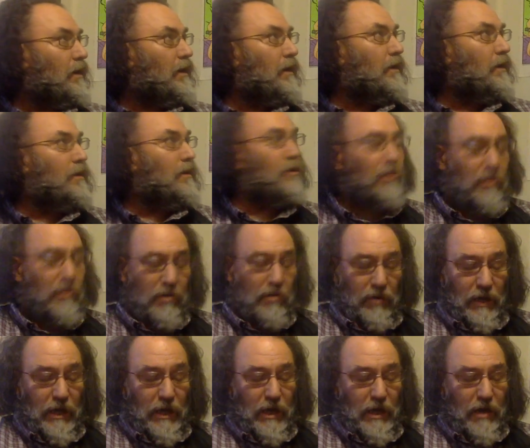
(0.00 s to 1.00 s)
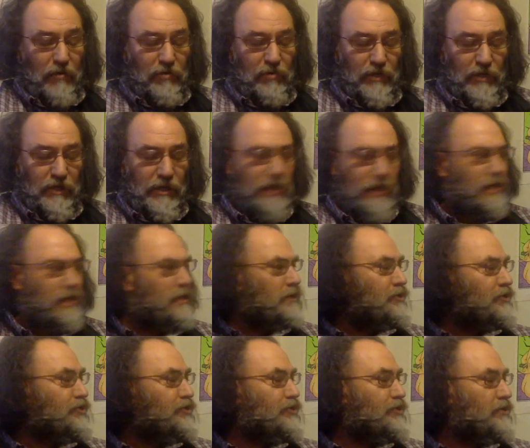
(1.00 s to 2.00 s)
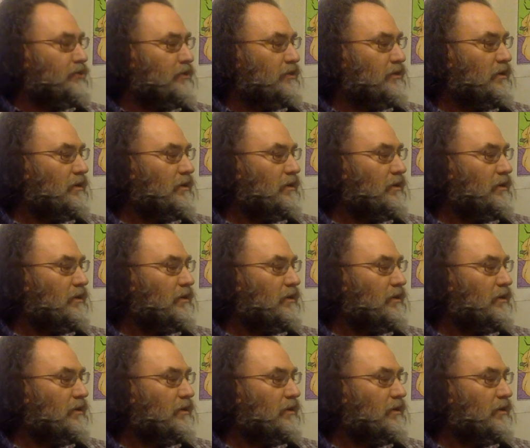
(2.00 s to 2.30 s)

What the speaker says: Lord, I wish I